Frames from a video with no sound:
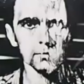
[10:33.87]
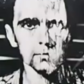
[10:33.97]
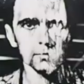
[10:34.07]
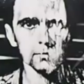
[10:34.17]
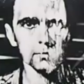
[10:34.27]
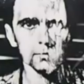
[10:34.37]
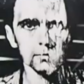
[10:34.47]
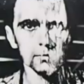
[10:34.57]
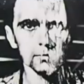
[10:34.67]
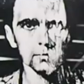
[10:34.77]

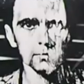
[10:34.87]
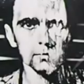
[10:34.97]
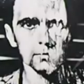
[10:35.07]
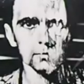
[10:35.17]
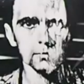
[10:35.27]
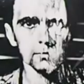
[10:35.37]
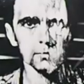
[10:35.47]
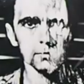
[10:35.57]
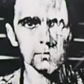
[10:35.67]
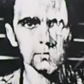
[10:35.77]

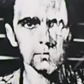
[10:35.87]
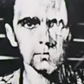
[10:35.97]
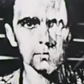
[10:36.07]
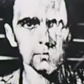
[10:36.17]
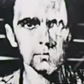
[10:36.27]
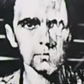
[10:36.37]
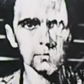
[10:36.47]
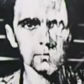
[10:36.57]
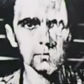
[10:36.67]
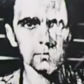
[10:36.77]

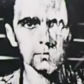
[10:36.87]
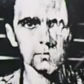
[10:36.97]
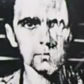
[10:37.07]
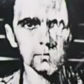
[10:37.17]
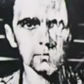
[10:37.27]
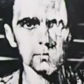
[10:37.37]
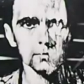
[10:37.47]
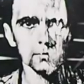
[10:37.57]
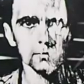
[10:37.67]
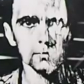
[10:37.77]

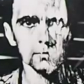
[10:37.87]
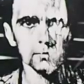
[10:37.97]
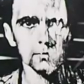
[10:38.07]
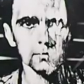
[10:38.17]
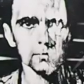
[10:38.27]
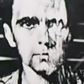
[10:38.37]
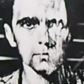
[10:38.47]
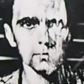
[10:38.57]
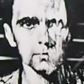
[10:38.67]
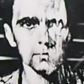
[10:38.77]

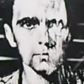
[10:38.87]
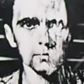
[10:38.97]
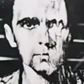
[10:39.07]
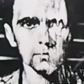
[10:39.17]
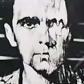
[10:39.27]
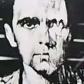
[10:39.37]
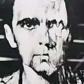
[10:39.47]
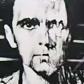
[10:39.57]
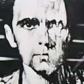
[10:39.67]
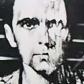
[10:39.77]

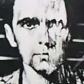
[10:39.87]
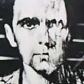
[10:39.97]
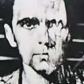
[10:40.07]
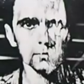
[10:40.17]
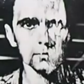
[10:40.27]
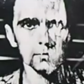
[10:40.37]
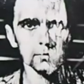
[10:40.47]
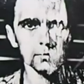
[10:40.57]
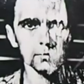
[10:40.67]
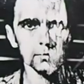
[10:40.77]

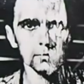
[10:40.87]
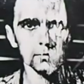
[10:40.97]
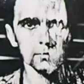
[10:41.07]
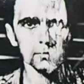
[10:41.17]
This person isn't speaking.